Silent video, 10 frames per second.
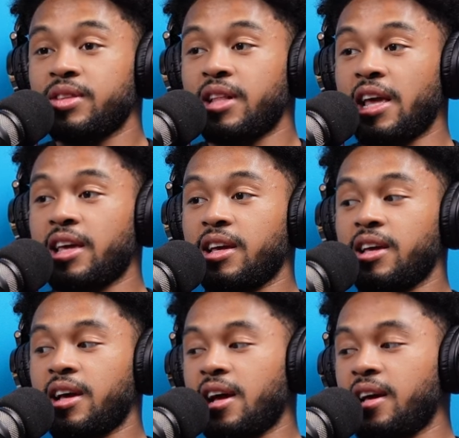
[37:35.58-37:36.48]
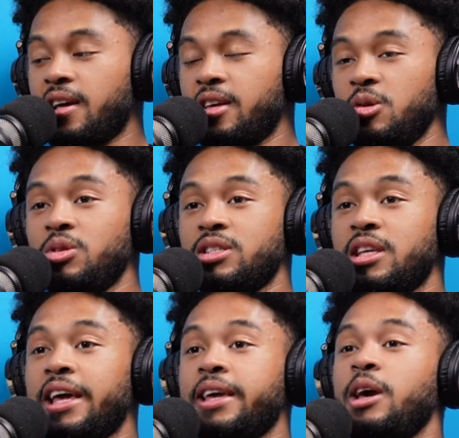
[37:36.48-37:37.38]
Like, it was
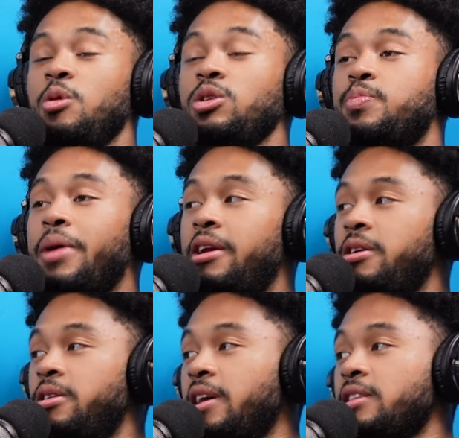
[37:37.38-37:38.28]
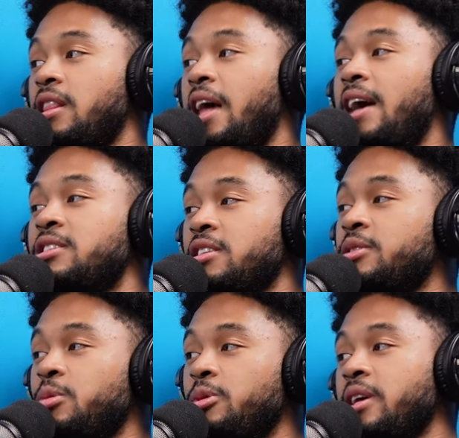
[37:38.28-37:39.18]
like, it was better, like the last year,
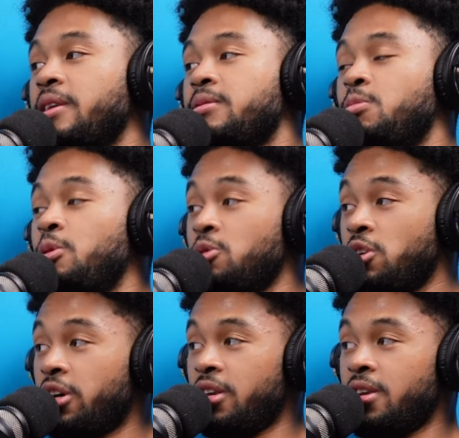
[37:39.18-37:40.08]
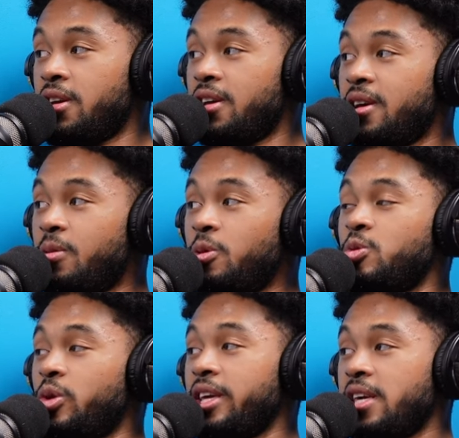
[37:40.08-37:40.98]
because we was like, we was good. Mm-hmm. We
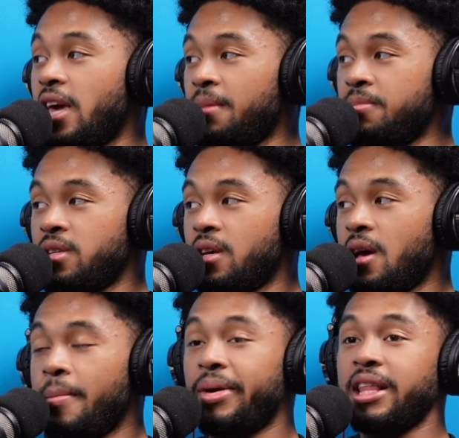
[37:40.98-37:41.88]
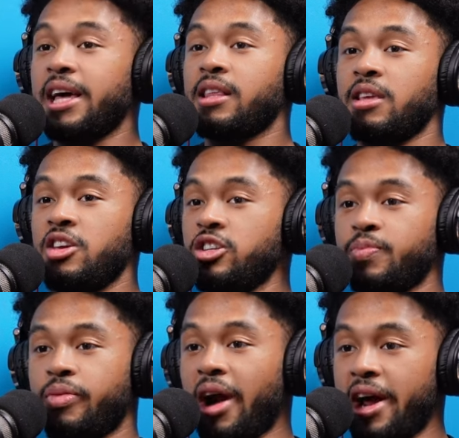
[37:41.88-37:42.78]
was winning games. But like the years
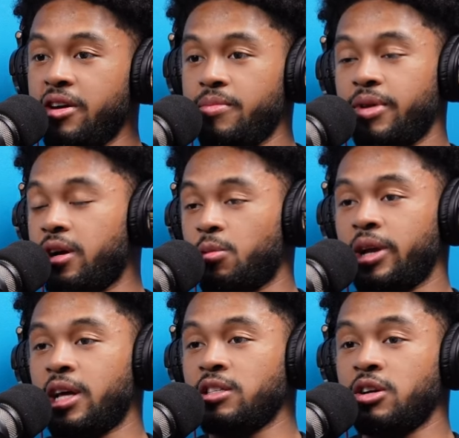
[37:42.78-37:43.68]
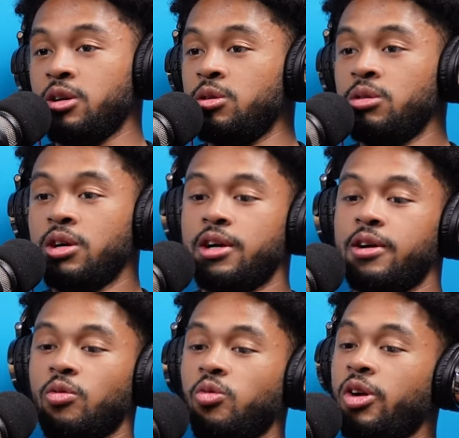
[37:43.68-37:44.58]
prior, bro, when I tell you,
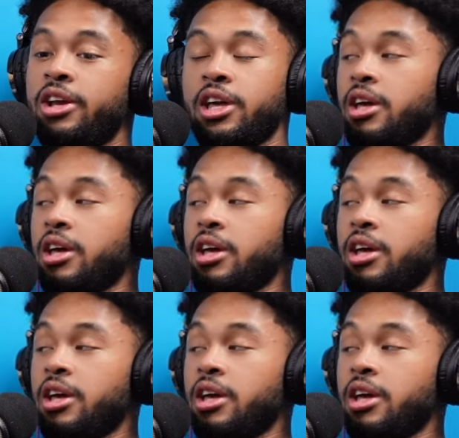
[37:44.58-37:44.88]
running.